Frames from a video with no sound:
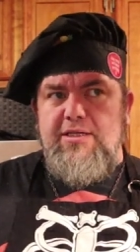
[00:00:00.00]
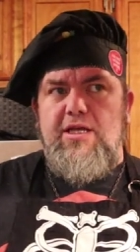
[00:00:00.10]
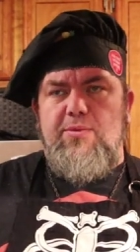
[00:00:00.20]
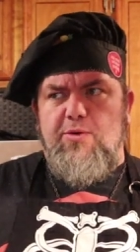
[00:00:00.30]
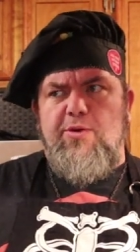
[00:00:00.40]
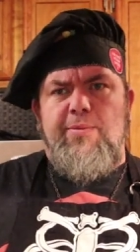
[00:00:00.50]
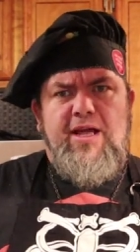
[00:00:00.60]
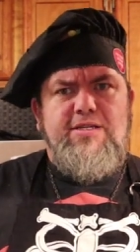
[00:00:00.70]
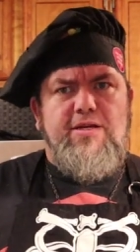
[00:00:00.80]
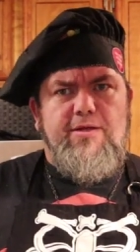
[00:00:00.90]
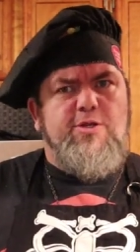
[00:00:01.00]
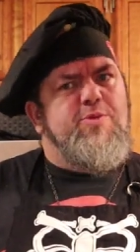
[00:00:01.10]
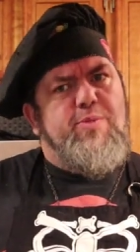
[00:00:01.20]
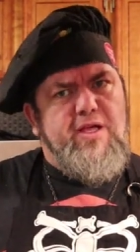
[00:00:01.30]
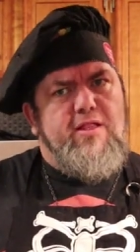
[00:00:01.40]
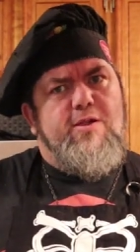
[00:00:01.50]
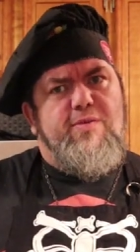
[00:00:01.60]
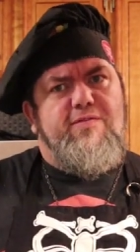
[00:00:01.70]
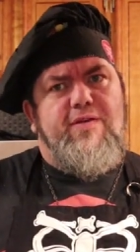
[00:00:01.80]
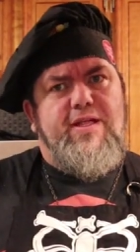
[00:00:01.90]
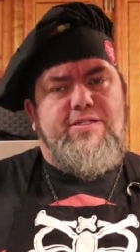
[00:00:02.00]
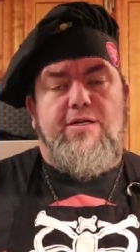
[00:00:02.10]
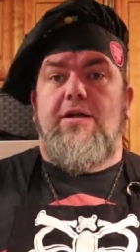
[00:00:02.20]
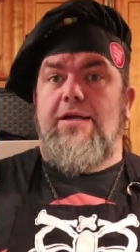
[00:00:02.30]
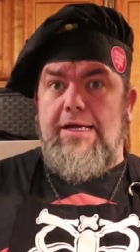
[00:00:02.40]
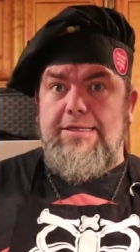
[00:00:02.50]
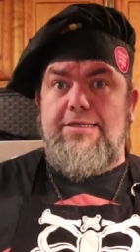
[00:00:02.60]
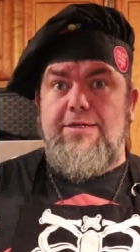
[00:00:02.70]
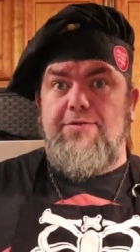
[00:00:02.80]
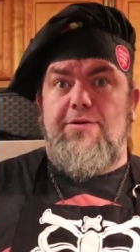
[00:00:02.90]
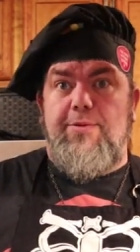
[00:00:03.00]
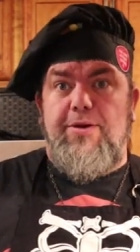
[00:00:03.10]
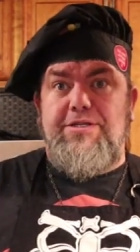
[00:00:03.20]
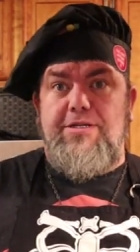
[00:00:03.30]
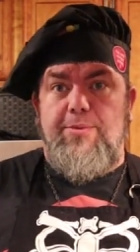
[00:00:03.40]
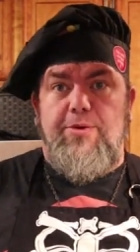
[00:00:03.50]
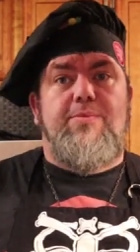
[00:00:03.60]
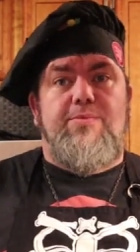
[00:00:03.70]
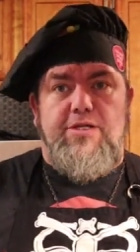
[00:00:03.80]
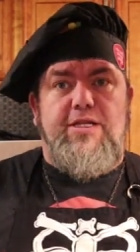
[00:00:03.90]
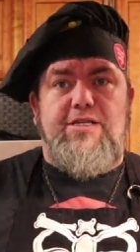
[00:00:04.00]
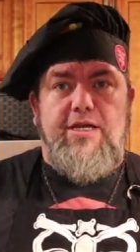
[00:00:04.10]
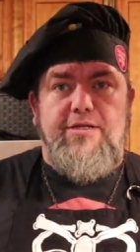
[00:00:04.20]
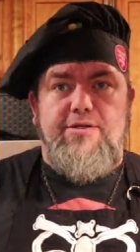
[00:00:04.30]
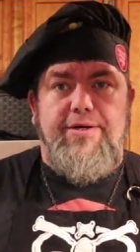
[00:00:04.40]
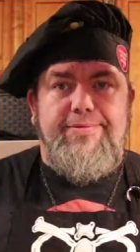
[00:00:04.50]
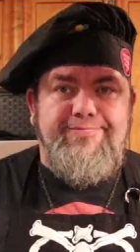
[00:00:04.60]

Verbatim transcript: that will remind you of those but be a little bit fancier and still very much cheaper. So let's get into it.